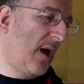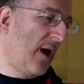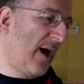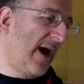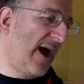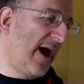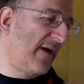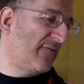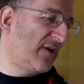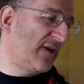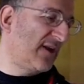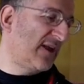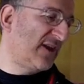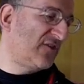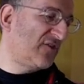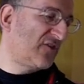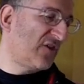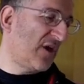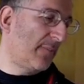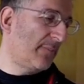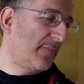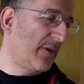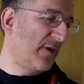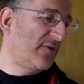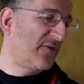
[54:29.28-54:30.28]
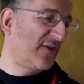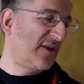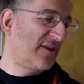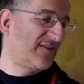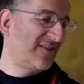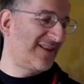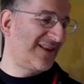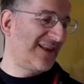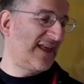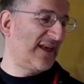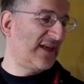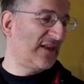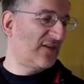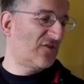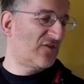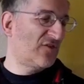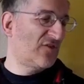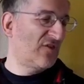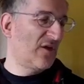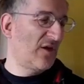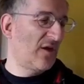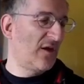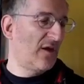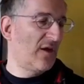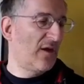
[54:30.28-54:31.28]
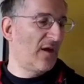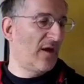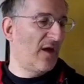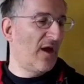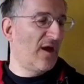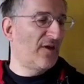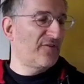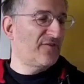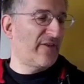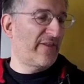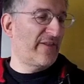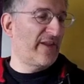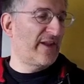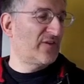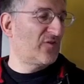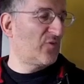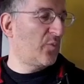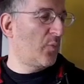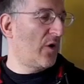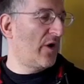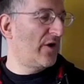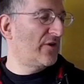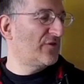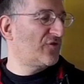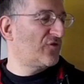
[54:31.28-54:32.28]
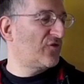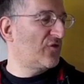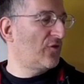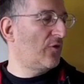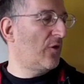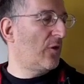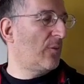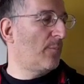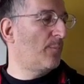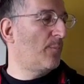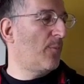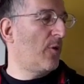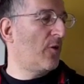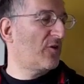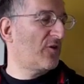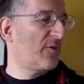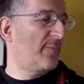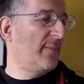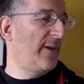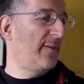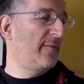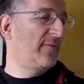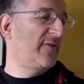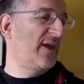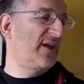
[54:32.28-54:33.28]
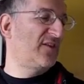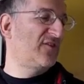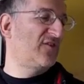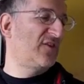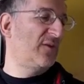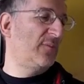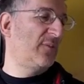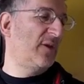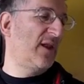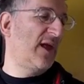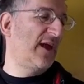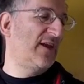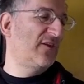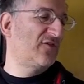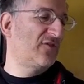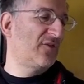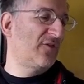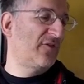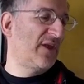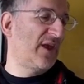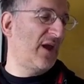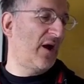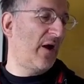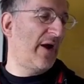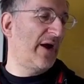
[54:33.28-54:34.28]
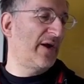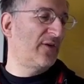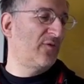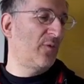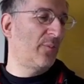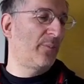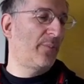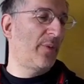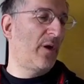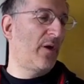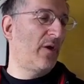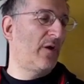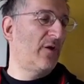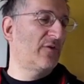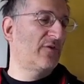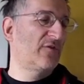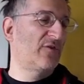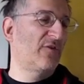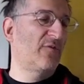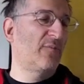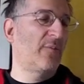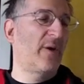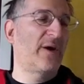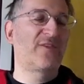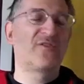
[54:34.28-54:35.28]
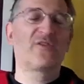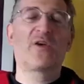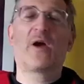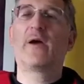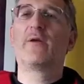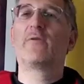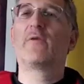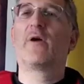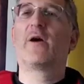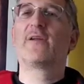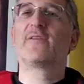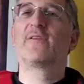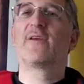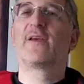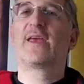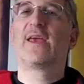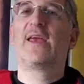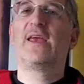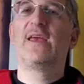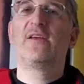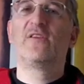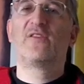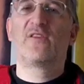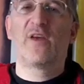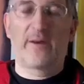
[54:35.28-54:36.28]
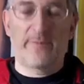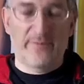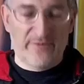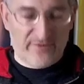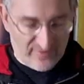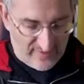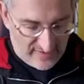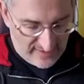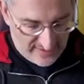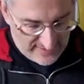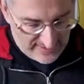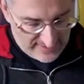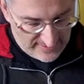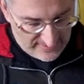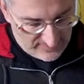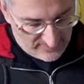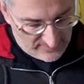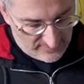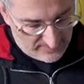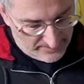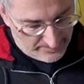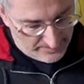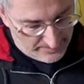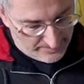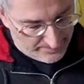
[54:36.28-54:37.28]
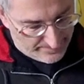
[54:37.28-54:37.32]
I have at least shut both its lids, so that its works do not mock me with their simulation of the idle bars of my typewriter keys upstairs.